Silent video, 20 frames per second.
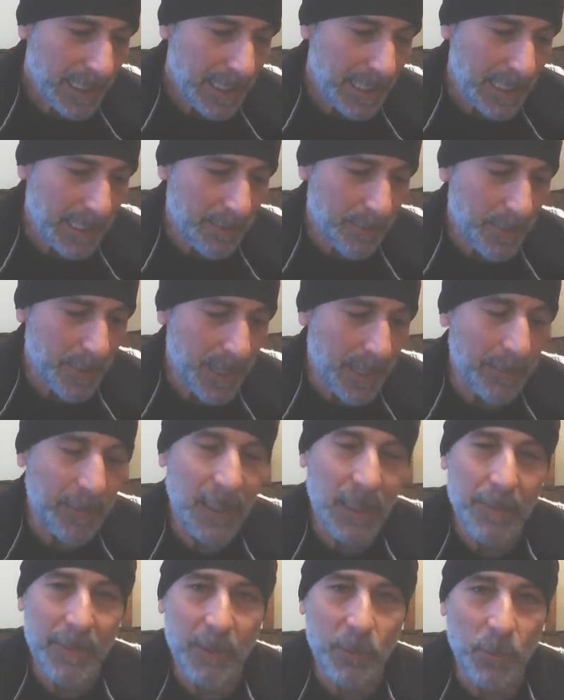But I'm
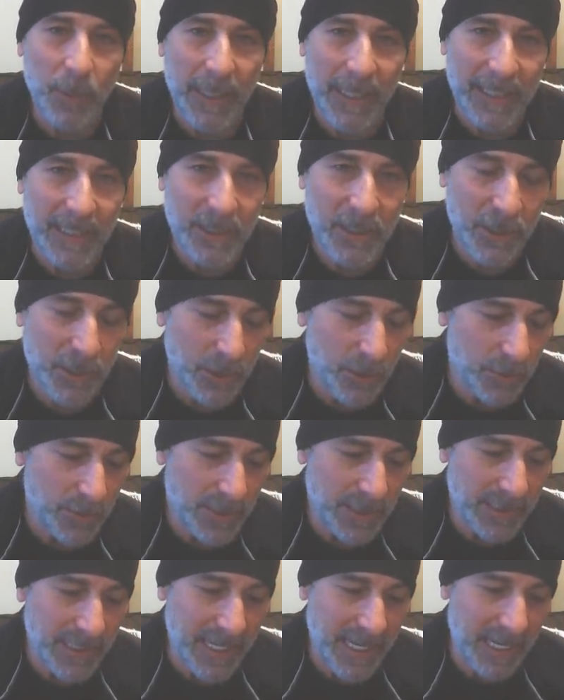going to be reading to you
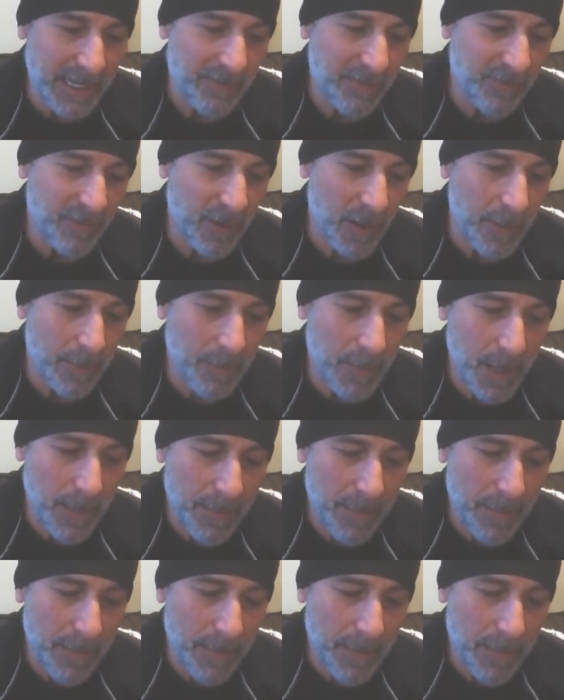today from